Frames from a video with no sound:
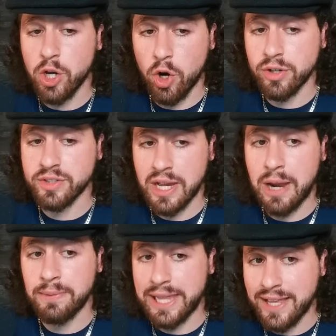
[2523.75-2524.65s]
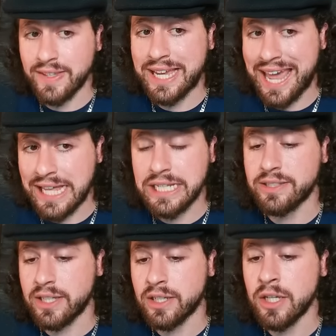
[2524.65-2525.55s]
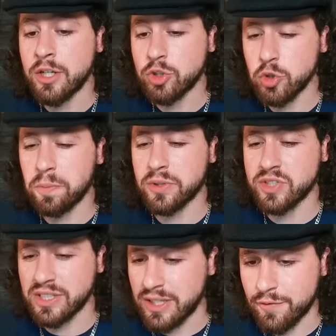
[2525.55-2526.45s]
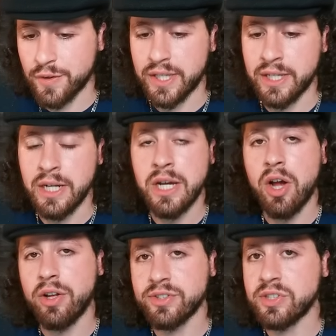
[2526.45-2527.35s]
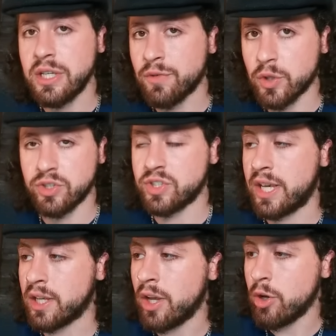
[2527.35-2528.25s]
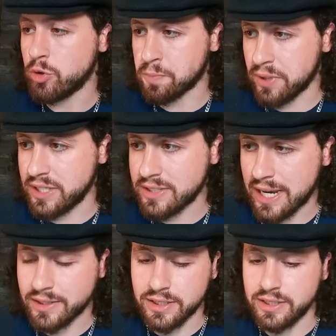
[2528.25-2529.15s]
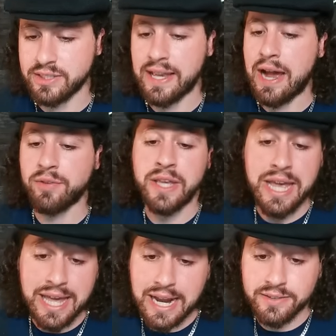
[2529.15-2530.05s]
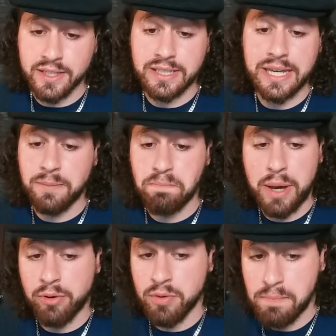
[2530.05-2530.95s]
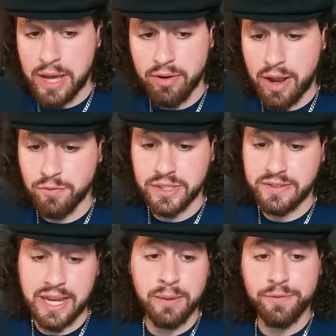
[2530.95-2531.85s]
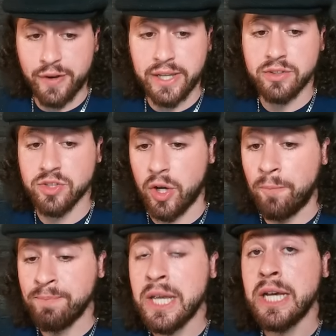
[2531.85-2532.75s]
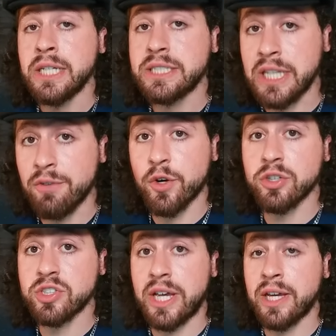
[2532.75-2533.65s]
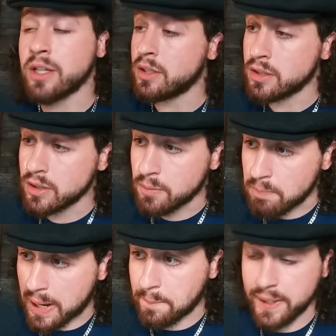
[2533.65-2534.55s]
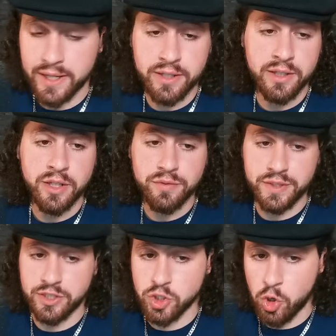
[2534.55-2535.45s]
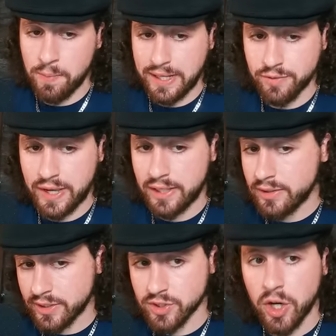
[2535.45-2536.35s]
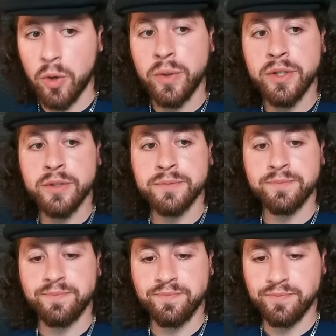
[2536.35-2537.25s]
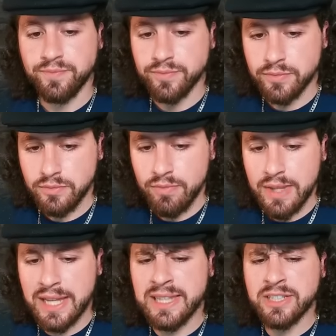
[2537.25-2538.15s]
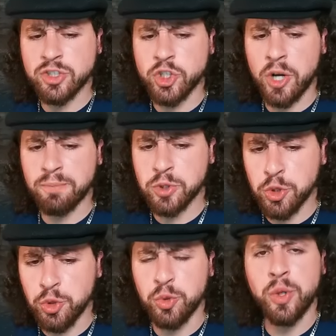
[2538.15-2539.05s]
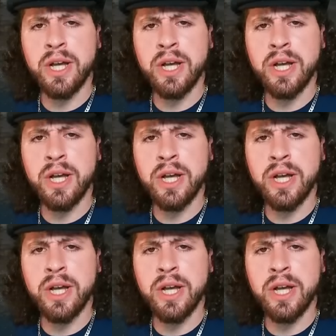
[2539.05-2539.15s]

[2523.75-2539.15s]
hard time landing anything super significant on Steve Erceg, who's pretty technically sound, and I think getting better and better every damn fight. So Steve Erceg, my pick for this co-main event. Let's go. And let's jump to